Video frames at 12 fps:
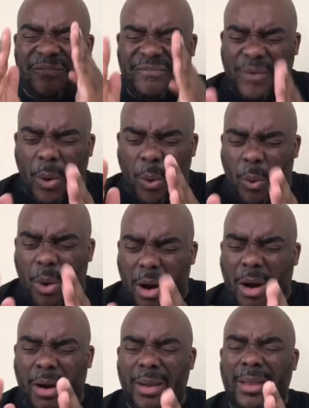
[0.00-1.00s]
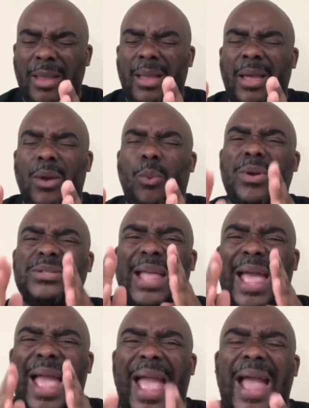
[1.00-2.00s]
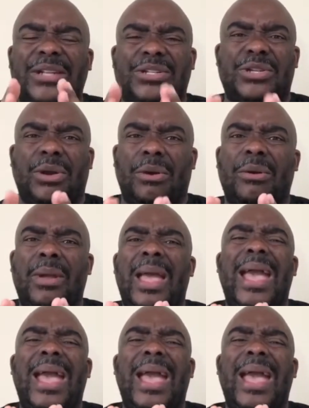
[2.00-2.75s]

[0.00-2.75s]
4 was the answer.